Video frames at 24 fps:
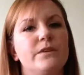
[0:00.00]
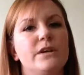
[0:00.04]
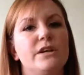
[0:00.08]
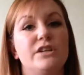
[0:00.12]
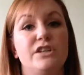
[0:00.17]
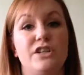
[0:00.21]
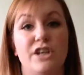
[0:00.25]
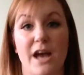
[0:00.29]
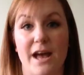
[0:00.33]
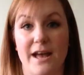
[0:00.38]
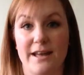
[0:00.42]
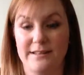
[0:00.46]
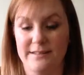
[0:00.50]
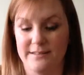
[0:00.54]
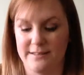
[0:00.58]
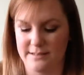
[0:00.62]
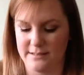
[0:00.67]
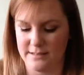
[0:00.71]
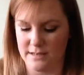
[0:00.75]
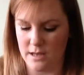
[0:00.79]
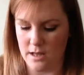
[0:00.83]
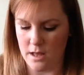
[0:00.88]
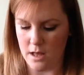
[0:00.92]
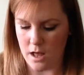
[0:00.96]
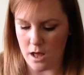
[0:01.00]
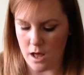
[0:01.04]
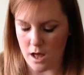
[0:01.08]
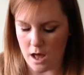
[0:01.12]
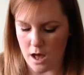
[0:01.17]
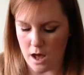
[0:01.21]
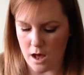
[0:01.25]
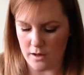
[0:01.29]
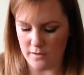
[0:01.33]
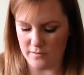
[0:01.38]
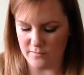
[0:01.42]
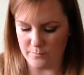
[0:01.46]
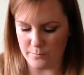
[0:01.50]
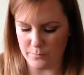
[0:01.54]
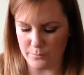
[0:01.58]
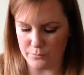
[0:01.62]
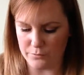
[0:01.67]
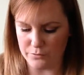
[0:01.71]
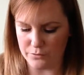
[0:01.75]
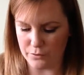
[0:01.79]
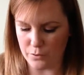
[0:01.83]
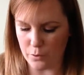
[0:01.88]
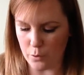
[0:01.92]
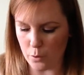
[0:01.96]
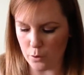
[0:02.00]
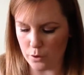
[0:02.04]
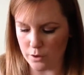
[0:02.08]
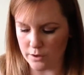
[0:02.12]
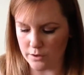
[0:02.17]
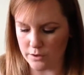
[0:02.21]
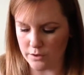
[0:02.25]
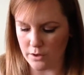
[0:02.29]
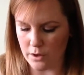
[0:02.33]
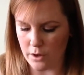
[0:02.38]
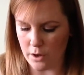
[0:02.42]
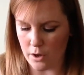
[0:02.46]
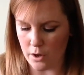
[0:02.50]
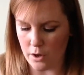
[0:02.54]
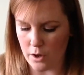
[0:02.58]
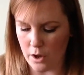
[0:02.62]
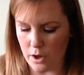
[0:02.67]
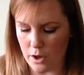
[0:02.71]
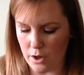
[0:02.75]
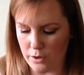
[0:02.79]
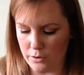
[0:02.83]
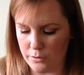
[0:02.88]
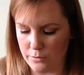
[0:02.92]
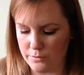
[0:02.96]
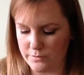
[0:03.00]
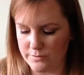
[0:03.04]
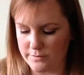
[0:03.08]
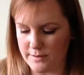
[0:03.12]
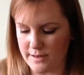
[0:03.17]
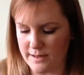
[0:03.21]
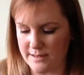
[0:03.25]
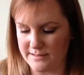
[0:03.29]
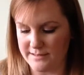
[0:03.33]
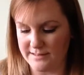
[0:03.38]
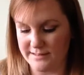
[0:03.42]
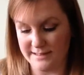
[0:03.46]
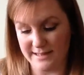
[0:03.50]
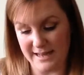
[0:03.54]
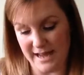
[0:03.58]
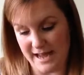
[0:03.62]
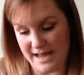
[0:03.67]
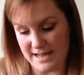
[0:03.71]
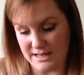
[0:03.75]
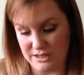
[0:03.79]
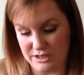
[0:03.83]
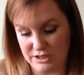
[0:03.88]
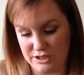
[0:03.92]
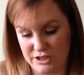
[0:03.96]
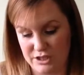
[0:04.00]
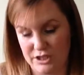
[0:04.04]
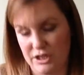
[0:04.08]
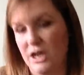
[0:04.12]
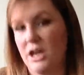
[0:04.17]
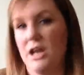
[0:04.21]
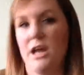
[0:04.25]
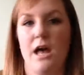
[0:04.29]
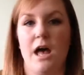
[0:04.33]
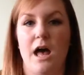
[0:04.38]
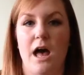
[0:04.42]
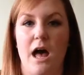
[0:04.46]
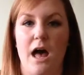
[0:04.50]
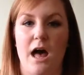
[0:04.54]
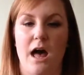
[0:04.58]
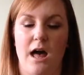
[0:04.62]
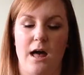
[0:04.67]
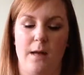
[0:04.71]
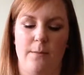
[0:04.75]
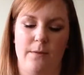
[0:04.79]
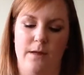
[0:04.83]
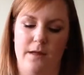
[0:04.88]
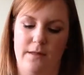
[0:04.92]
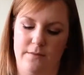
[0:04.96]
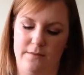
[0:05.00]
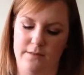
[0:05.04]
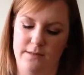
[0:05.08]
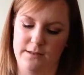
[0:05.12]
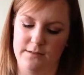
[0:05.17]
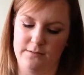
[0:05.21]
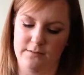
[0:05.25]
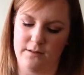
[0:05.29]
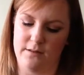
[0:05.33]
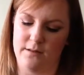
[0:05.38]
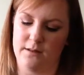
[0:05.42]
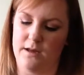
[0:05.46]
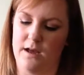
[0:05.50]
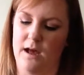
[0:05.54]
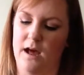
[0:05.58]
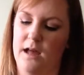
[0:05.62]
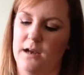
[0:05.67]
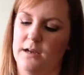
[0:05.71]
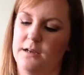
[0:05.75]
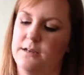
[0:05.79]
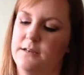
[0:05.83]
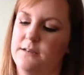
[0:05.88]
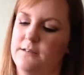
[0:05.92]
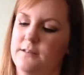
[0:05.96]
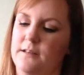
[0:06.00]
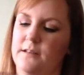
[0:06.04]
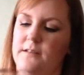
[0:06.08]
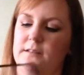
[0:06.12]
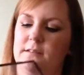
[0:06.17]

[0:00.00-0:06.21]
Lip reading: Jest. I've bought Cork, Hoax and Sketch, and these are the colours.